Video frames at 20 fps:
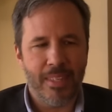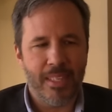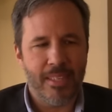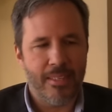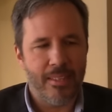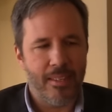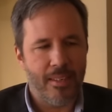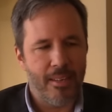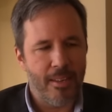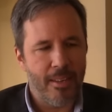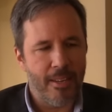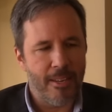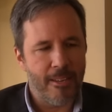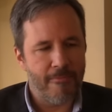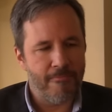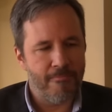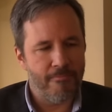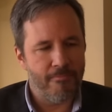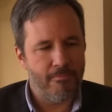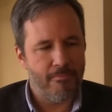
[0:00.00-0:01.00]
Mm -hmm.
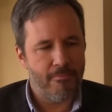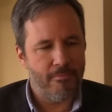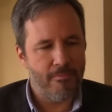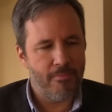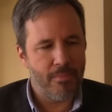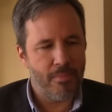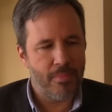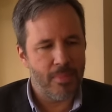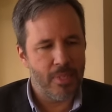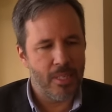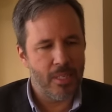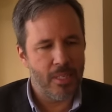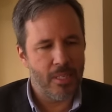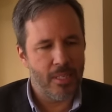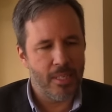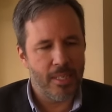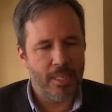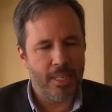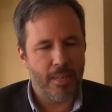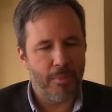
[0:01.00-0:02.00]
um,
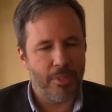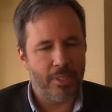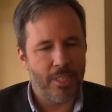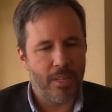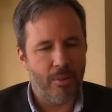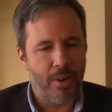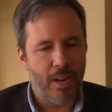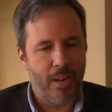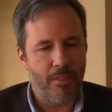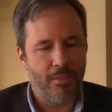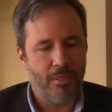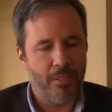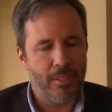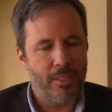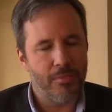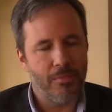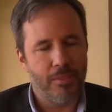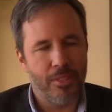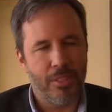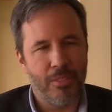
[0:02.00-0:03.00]
the thing about Arrival, uh,
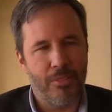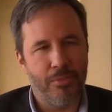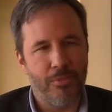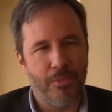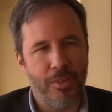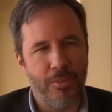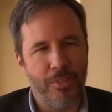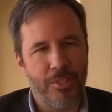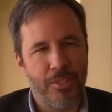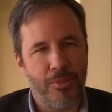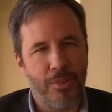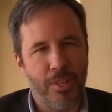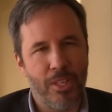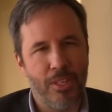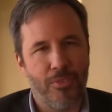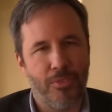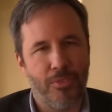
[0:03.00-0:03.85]
what is very strange